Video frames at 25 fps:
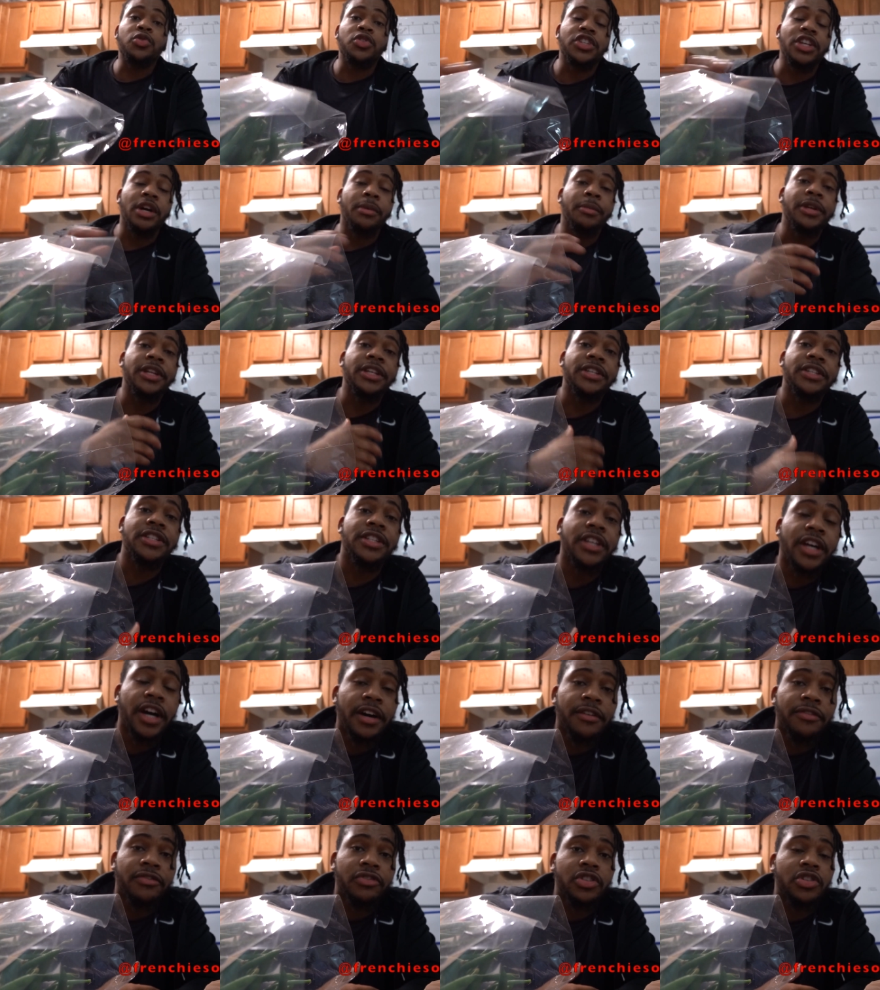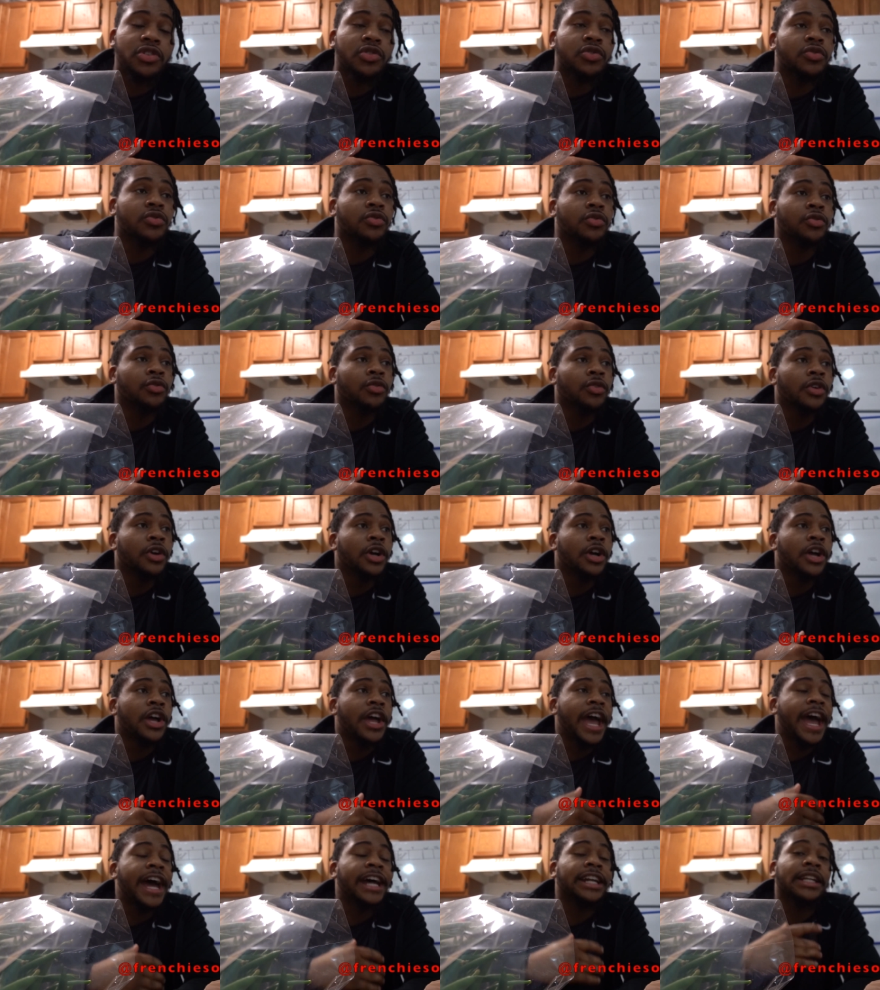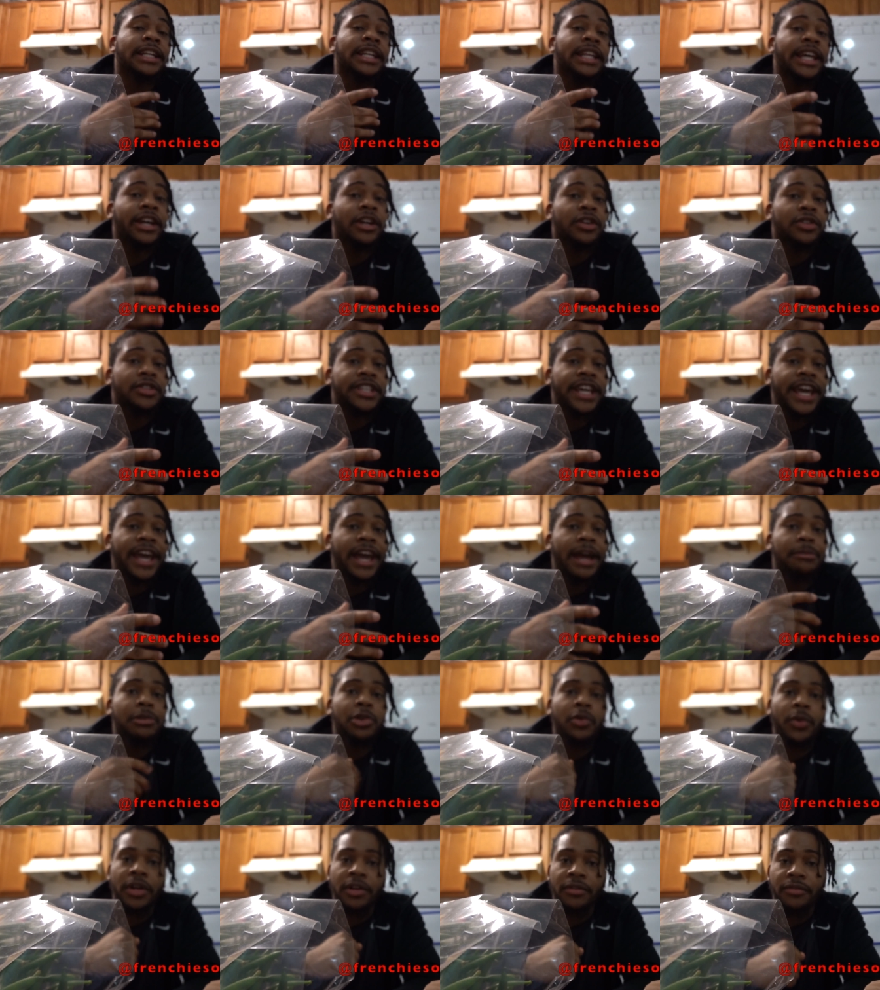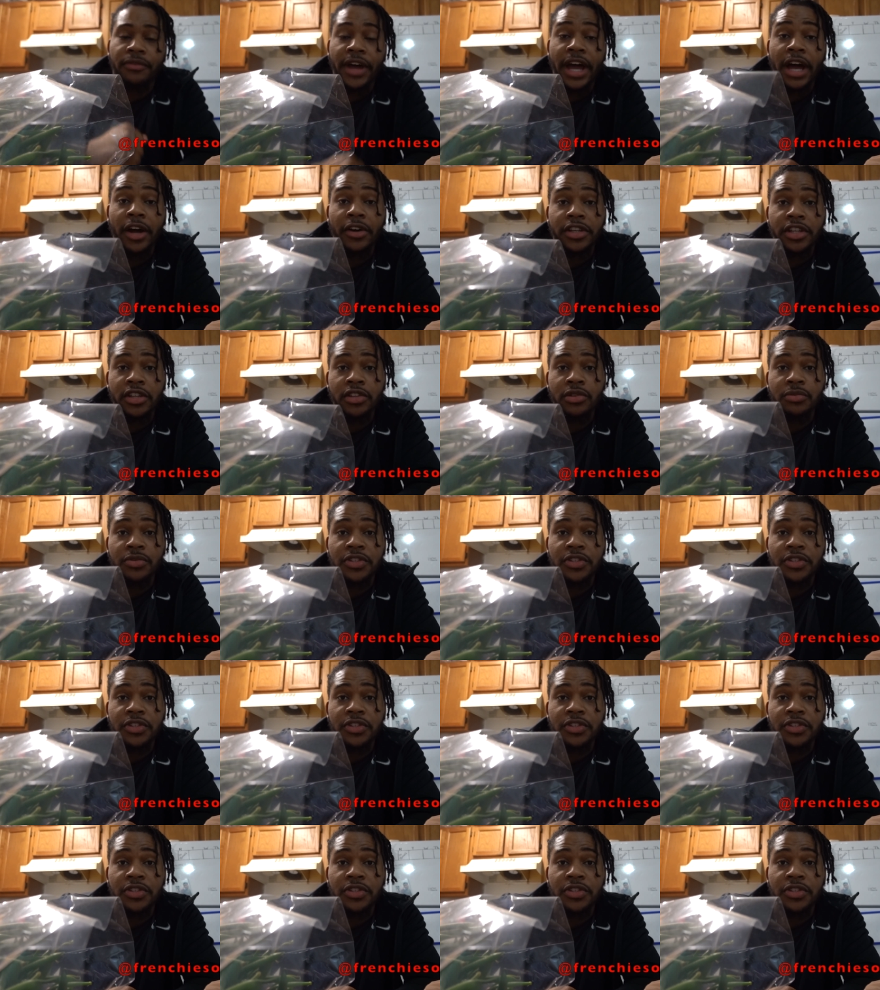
some of this stuff to, at a later time, you want to vacuum